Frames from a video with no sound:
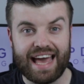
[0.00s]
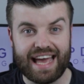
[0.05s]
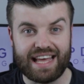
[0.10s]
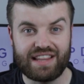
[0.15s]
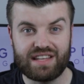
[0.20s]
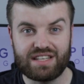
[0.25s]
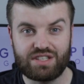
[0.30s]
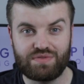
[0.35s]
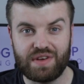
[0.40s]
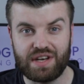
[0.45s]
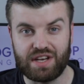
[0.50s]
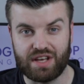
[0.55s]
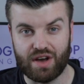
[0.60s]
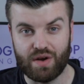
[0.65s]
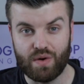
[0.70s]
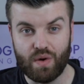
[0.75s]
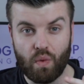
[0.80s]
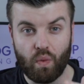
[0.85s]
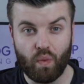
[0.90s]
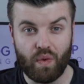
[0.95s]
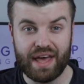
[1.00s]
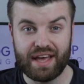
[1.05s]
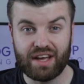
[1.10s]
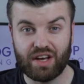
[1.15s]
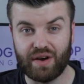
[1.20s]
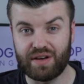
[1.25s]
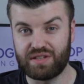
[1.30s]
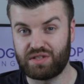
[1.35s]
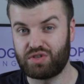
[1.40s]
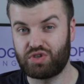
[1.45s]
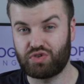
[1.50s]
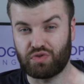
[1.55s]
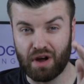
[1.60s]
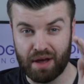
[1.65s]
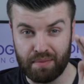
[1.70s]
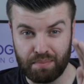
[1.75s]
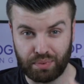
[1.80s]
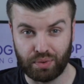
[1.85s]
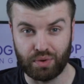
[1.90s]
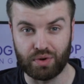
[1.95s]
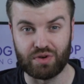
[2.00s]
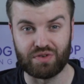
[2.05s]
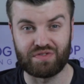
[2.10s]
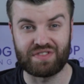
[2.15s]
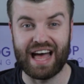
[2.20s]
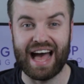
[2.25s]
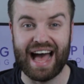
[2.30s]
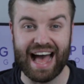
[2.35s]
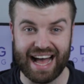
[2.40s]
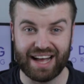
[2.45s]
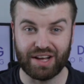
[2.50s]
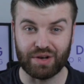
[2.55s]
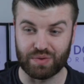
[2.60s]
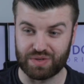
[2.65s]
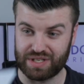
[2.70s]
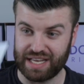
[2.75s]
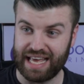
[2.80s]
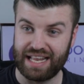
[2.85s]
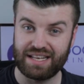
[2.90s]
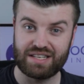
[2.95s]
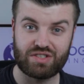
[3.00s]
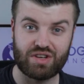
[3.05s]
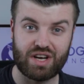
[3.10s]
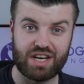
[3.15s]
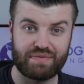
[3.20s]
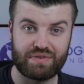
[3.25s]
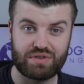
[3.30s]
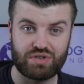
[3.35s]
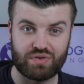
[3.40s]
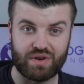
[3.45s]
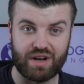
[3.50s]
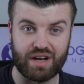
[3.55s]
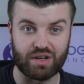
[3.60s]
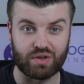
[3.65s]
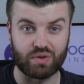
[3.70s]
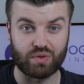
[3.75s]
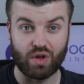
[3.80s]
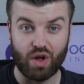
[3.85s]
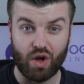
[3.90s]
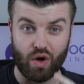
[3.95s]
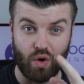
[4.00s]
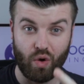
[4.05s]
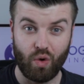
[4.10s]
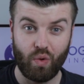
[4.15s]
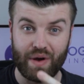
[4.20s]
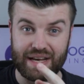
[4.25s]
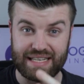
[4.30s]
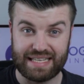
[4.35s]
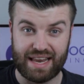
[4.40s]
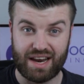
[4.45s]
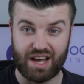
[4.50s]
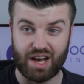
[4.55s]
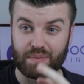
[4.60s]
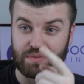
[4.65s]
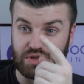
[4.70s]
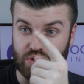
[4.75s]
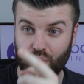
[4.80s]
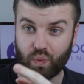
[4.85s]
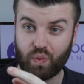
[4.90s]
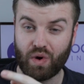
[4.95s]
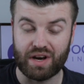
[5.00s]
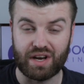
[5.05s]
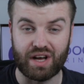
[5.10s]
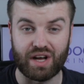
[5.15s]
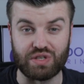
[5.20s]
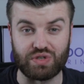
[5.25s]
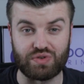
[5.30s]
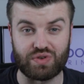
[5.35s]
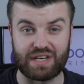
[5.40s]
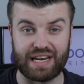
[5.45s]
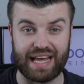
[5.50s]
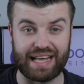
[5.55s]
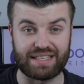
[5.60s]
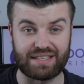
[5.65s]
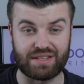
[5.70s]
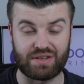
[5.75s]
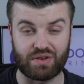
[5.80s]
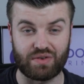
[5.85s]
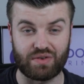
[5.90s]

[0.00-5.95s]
In this video, we're going to try and prove that angles inside of a triangle always add up to 180